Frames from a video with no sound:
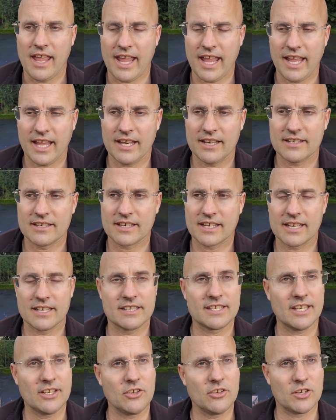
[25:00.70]
and
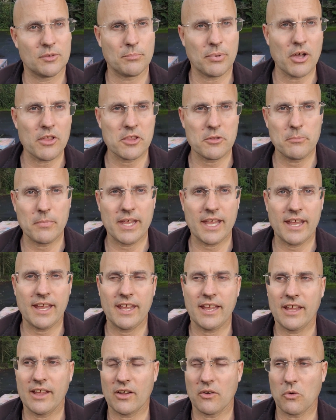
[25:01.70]
continue to bother
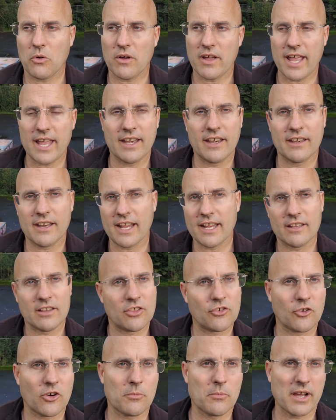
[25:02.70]
me or and
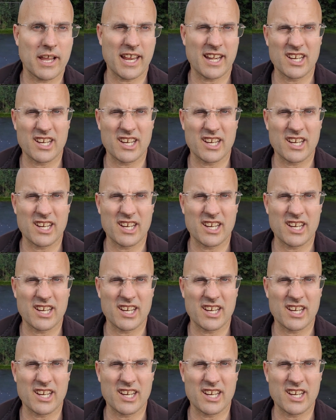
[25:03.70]
throw my